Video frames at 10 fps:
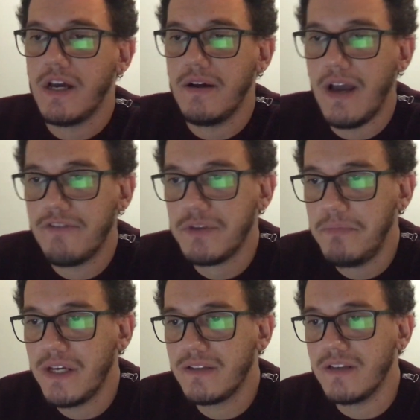have
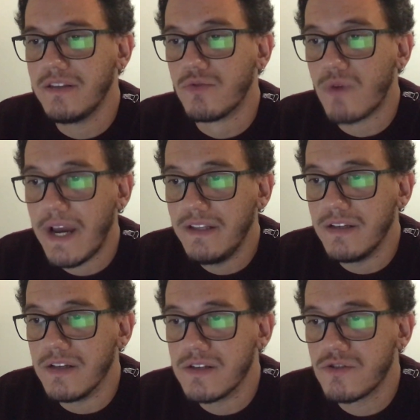depicted the
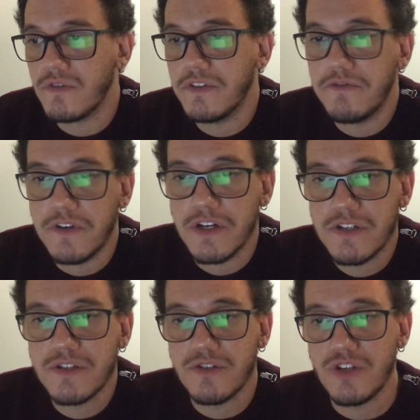writings of the
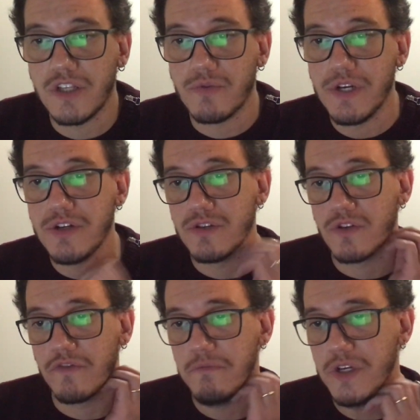first generations
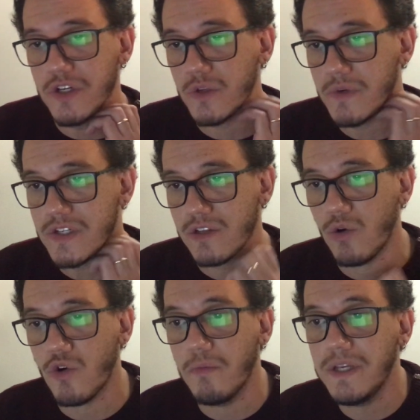of missionaries,
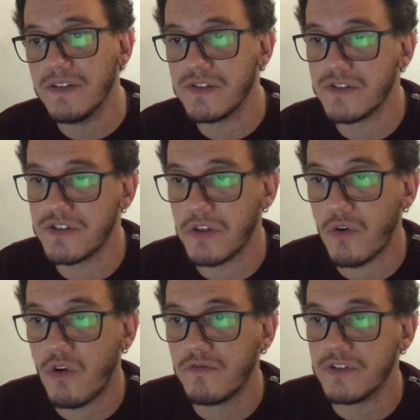local ministers, and
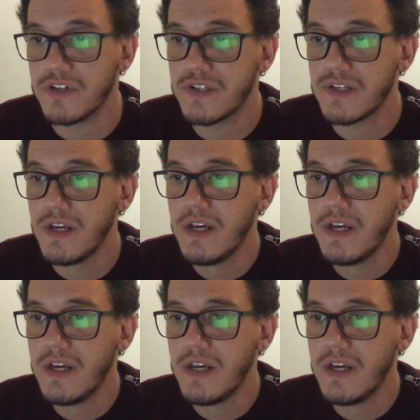converts